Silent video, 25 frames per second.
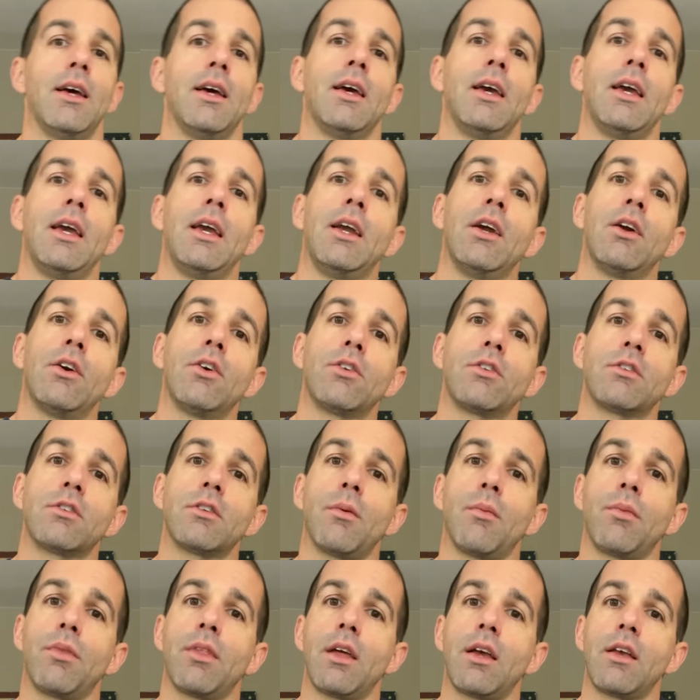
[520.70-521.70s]
Here's
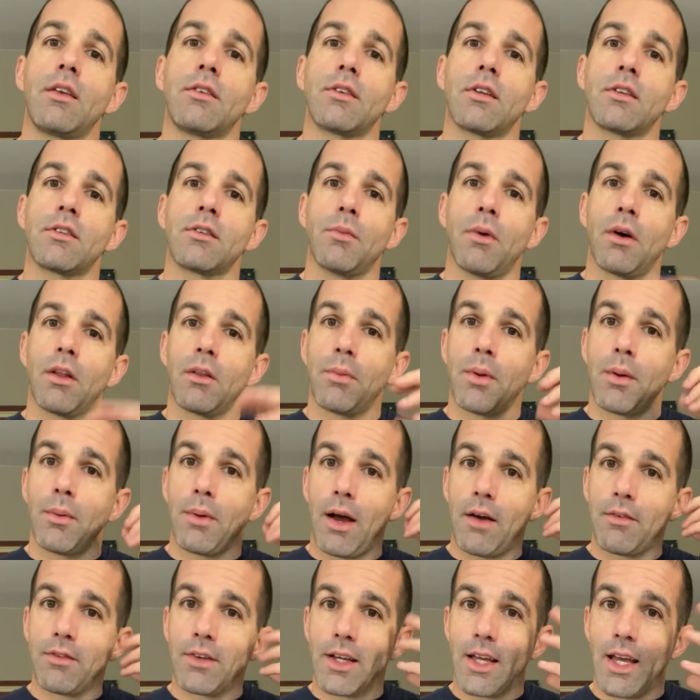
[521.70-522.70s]
some things that some other people
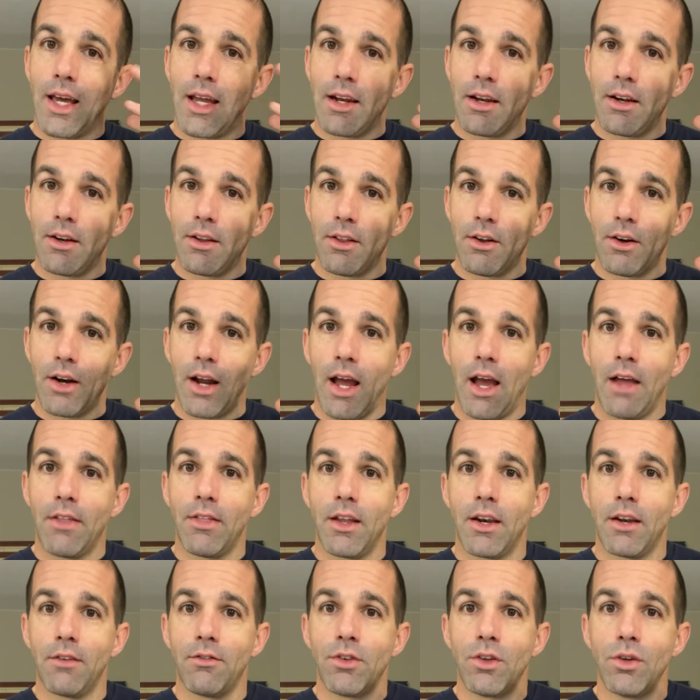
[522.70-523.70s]
have to get into their head
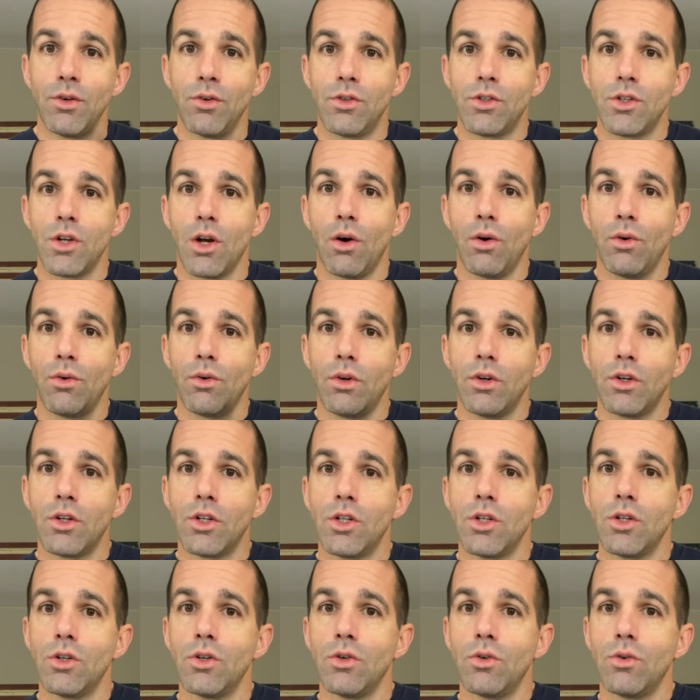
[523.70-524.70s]
that if you don't
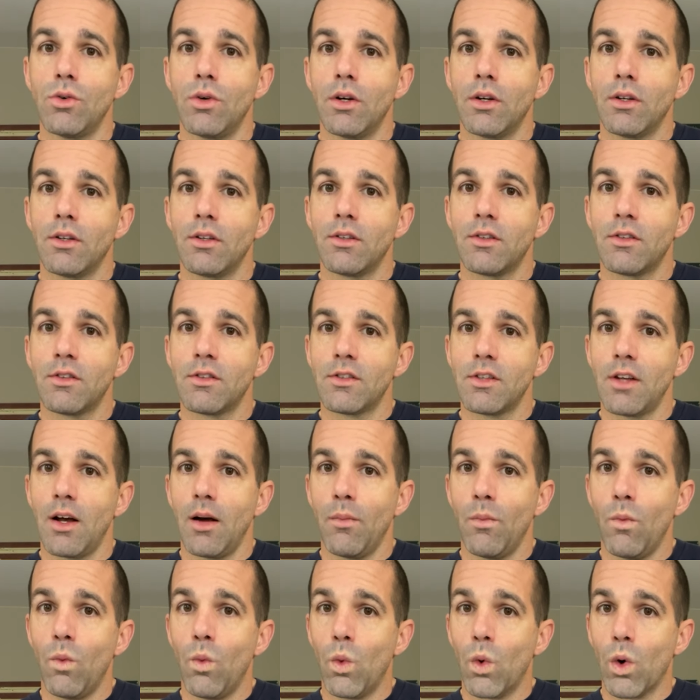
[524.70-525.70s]
do
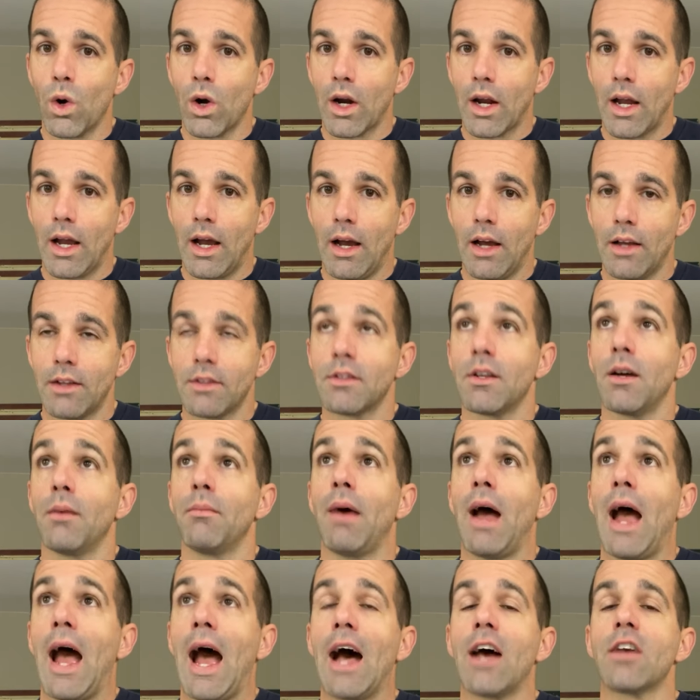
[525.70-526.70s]
some workout, some
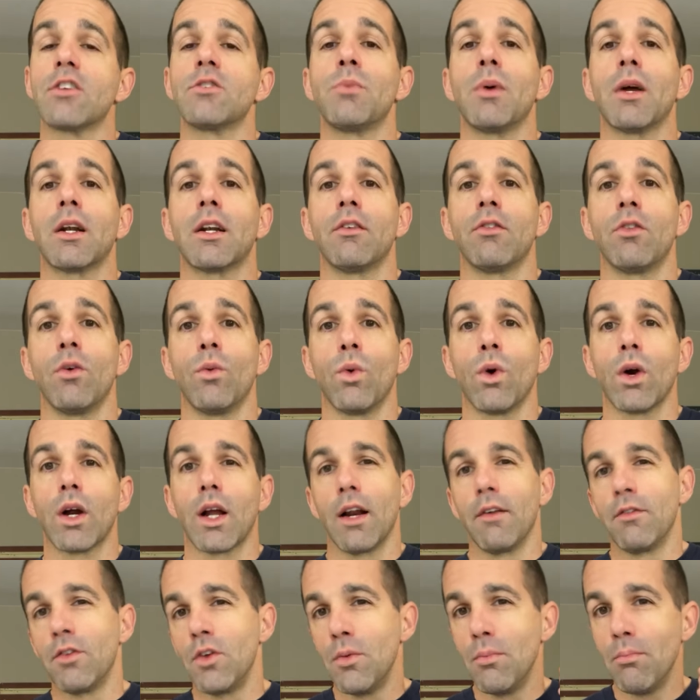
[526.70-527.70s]
aspect of the workout,
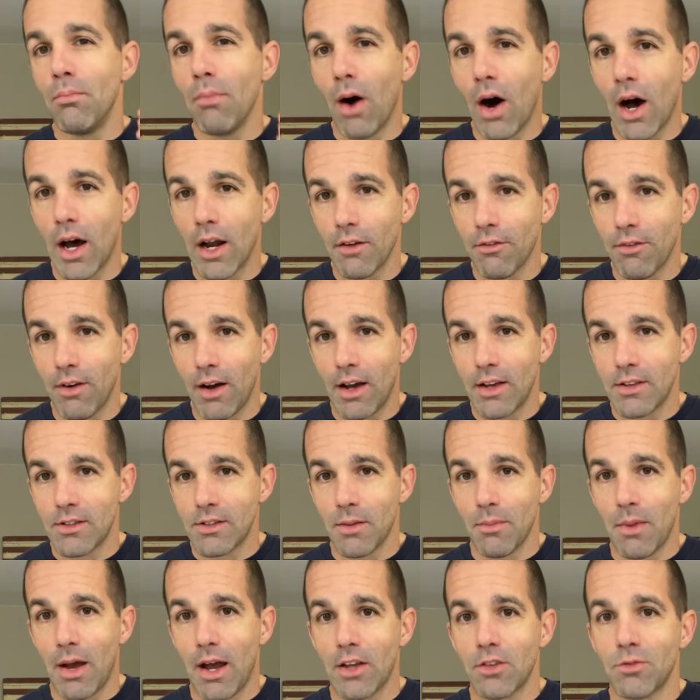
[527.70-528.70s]
if you modify
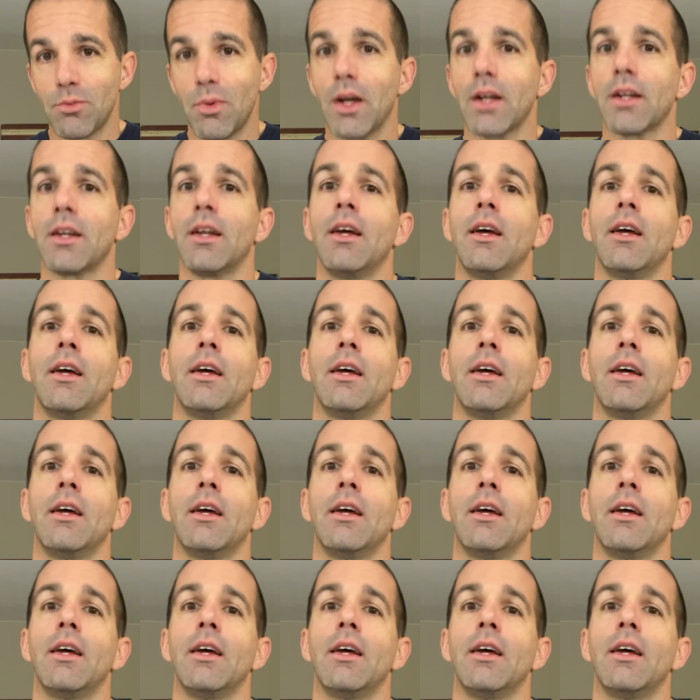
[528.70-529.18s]
some aspect,